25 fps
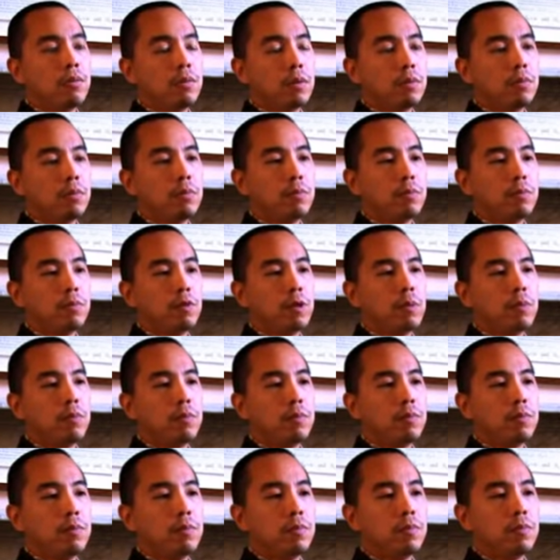
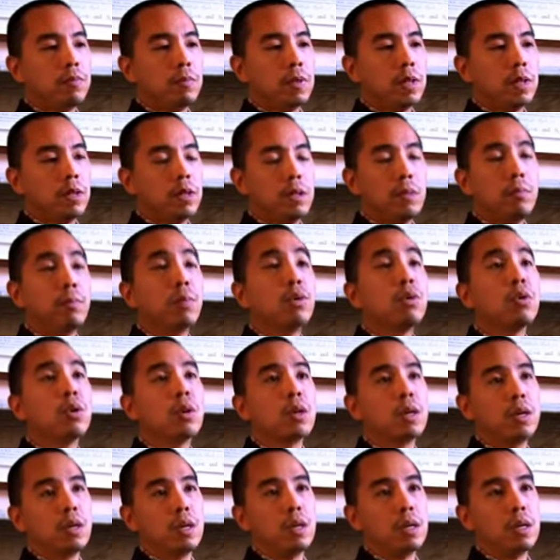from a
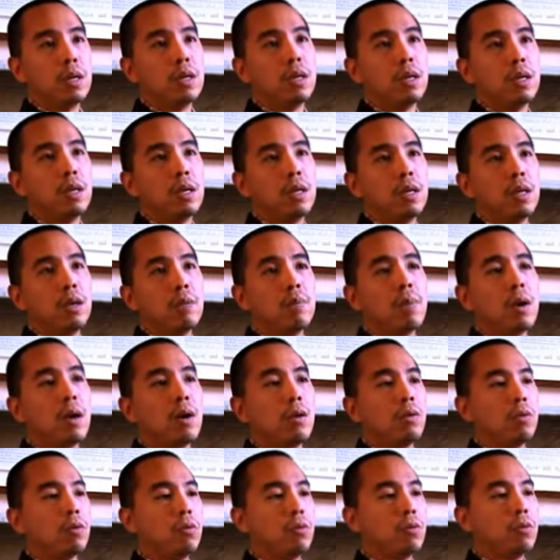book
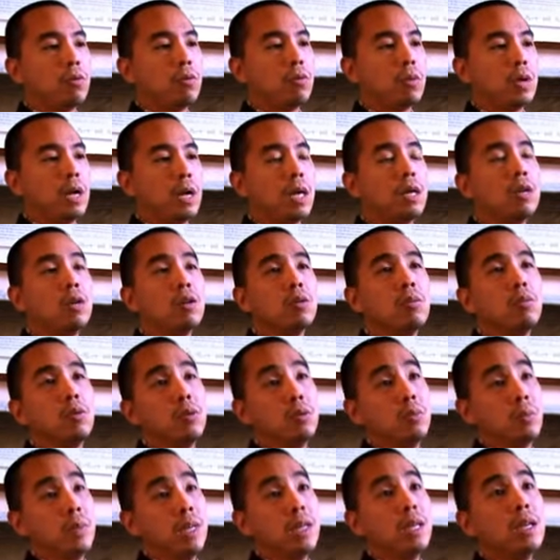about Uncle
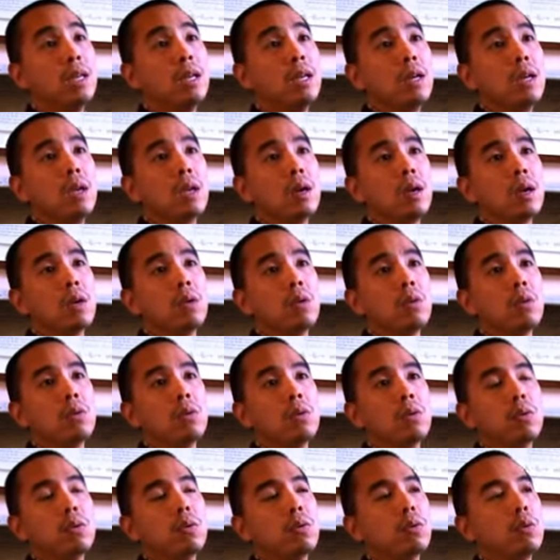Bunmi,
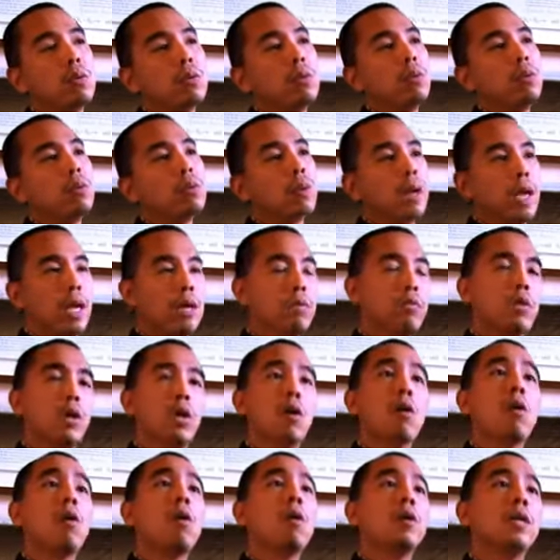who can
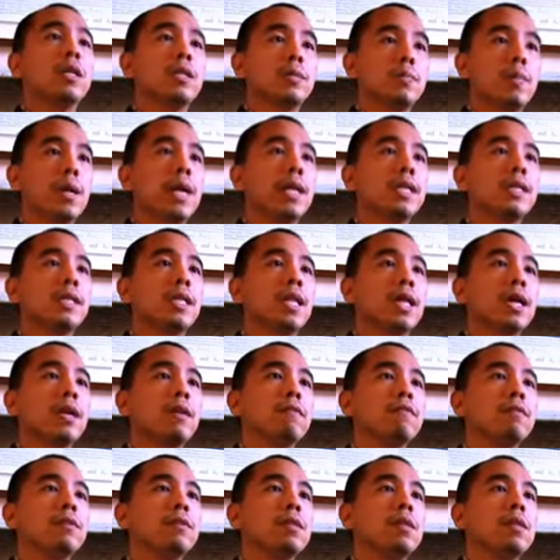recall his past
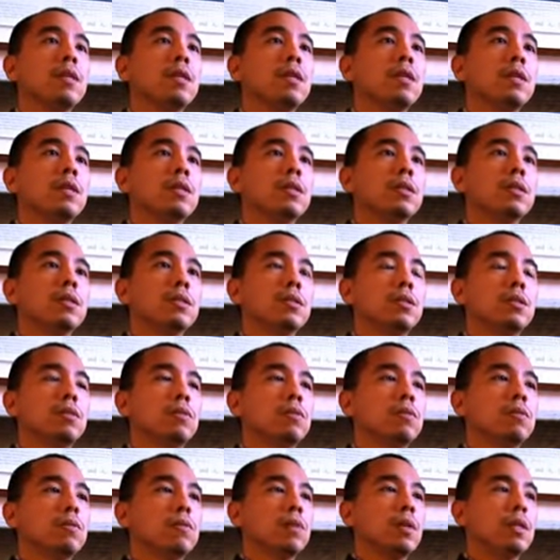life. So,
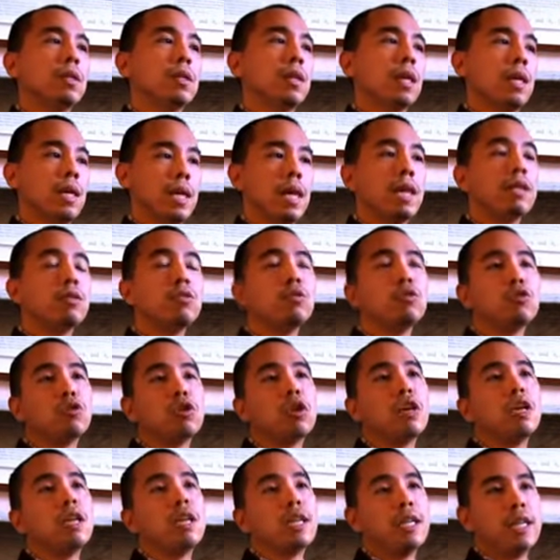and I like to
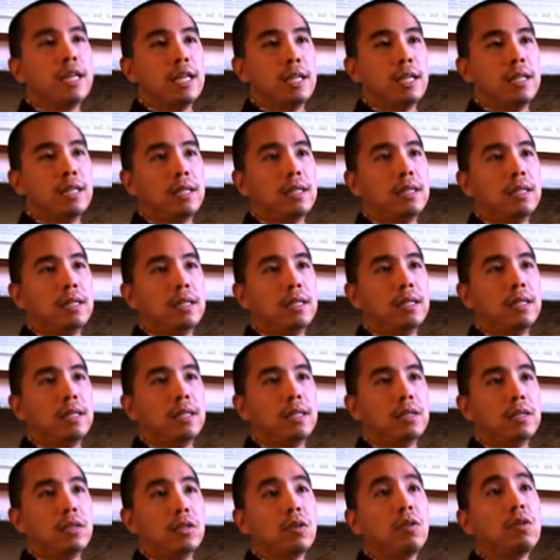share that
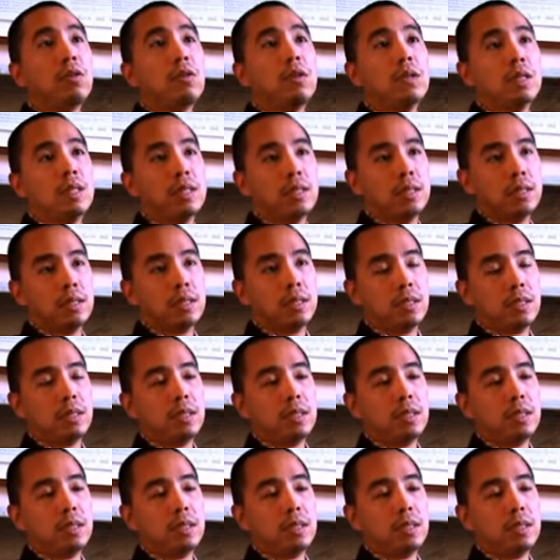stories